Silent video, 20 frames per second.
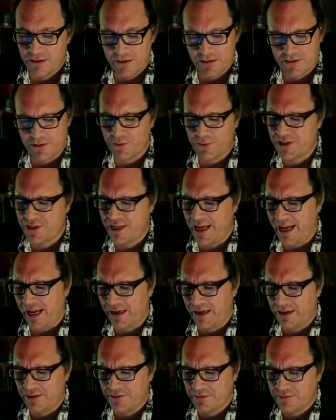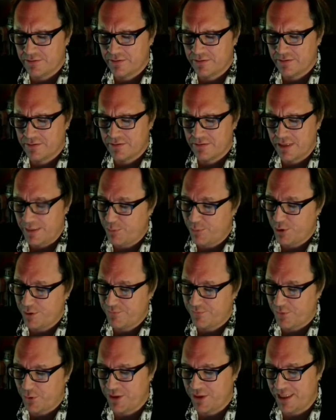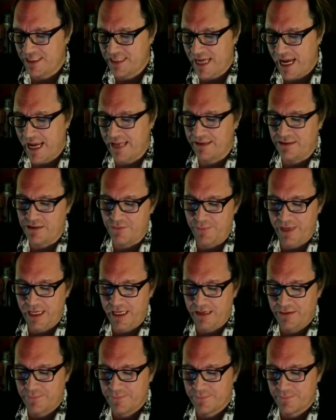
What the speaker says: So saying, he put forth his hand to me,